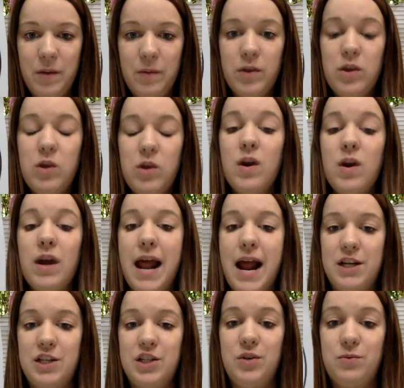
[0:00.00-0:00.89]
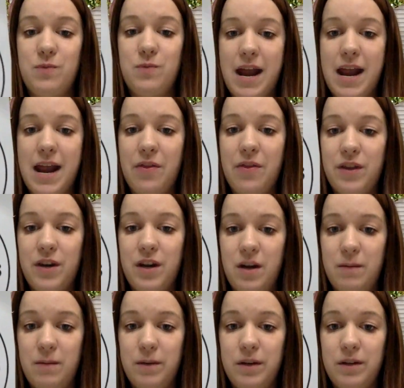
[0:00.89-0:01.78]
You can actually write out the
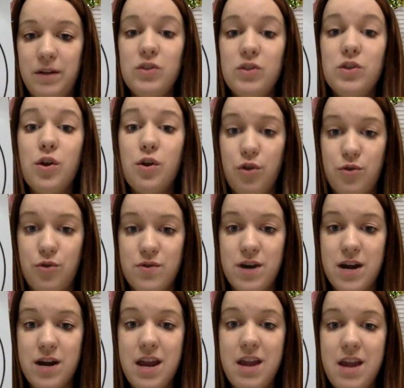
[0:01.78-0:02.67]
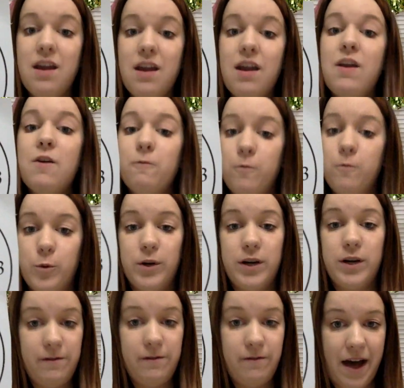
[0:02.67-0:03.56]
numbers
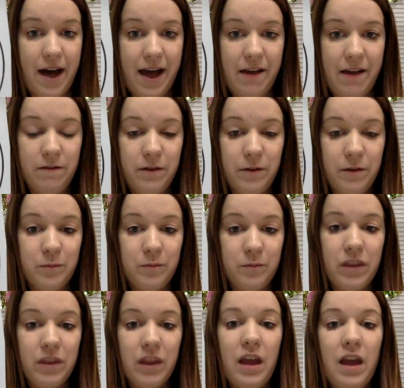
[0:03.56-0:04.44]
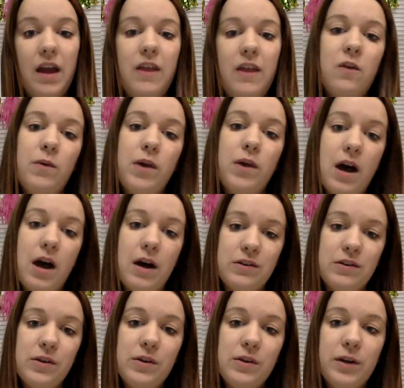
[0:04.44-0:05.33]
3:45. And then we
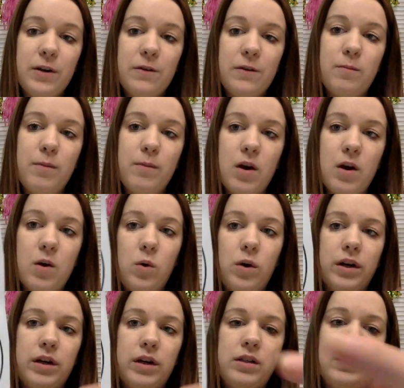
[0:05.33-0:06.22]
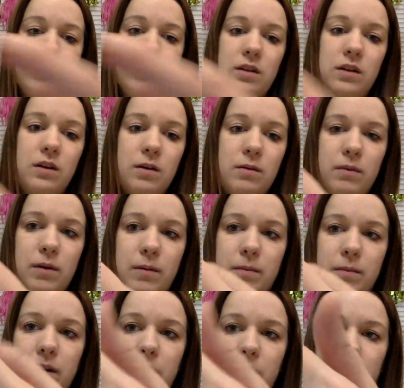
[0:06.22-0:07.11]
also learned from our quarters,
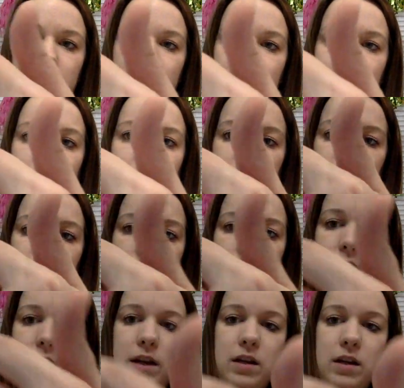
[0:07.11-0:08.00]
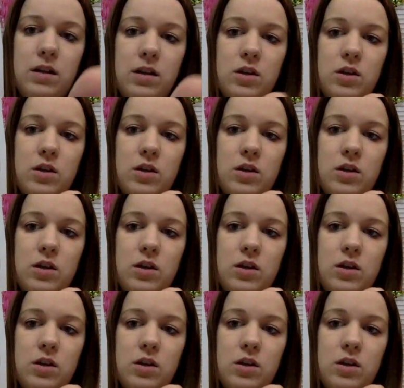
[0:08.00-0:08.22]
remember, you have 1,